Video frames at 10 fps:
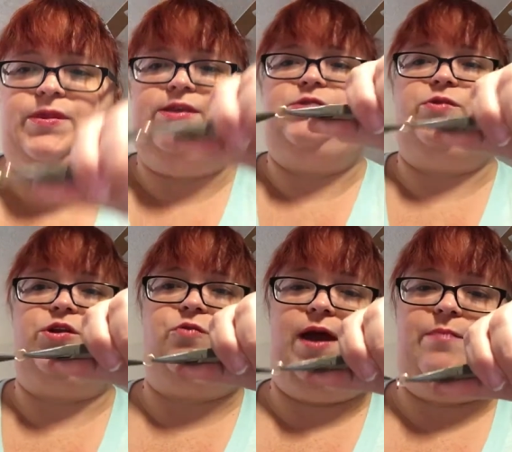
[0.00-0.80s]
is you want to
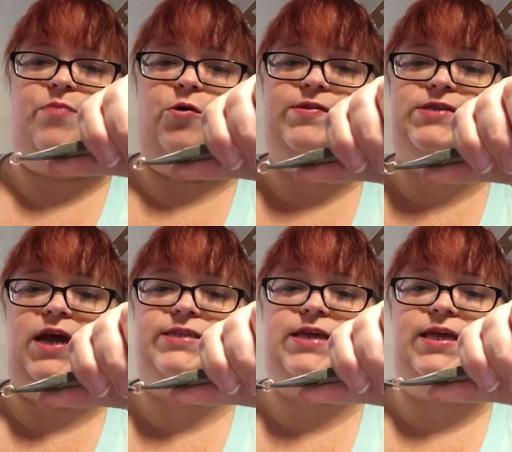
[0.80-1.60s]
grab both
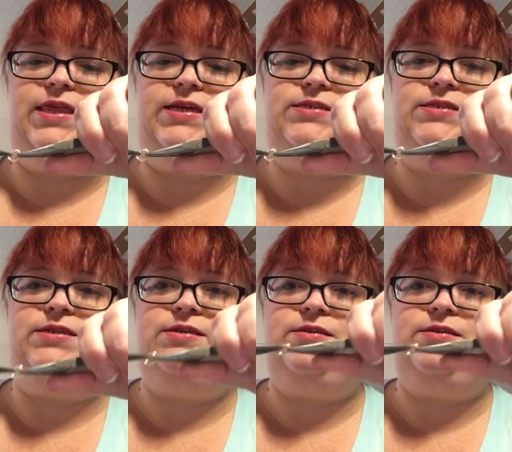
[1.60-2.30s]
sides like this,